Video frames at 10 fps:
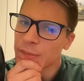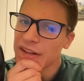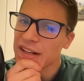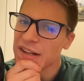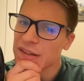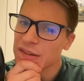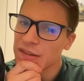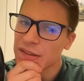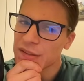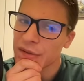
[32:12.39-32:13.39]
Protects his
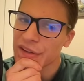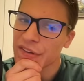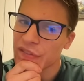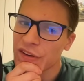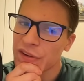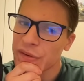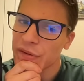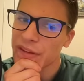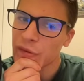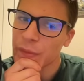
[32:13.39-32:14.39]
artillery, even though he's
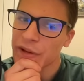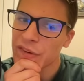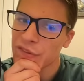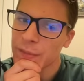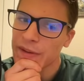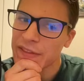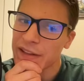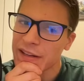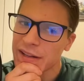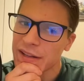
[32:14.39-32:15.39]
going to have to be careful about
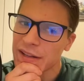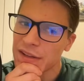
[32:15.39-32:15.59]
that.